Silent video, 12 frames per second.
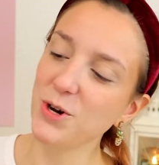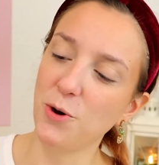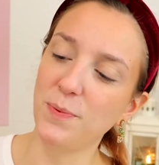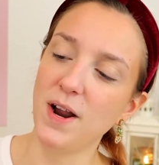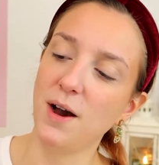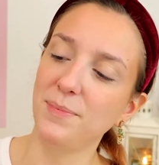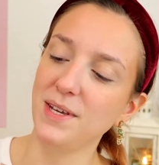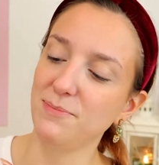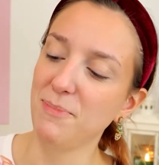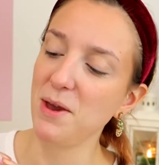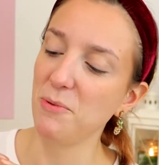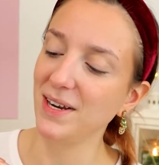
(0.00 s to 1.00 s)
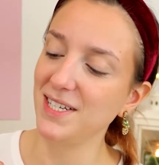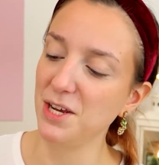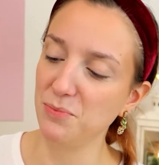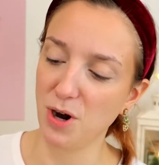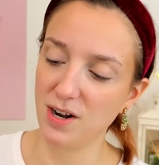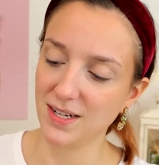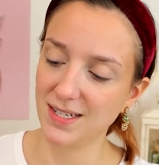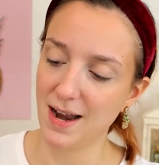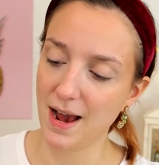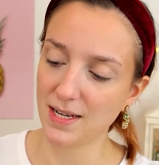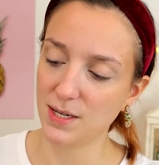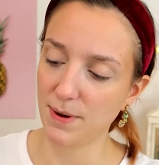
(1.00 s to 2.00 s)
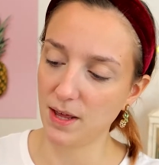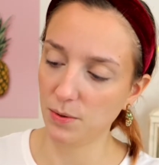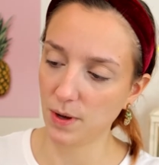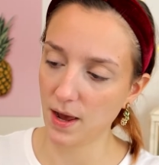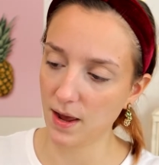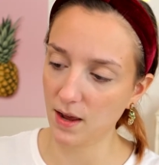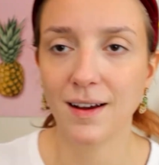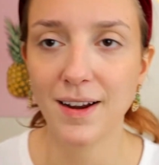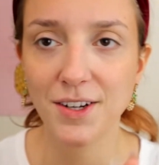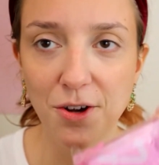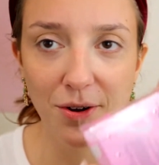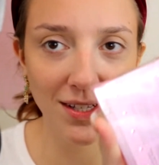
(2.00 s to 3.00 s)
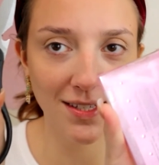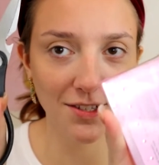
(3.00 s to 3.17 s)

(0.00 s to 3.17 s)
to open up these P Y T products next, by the way. I had to go get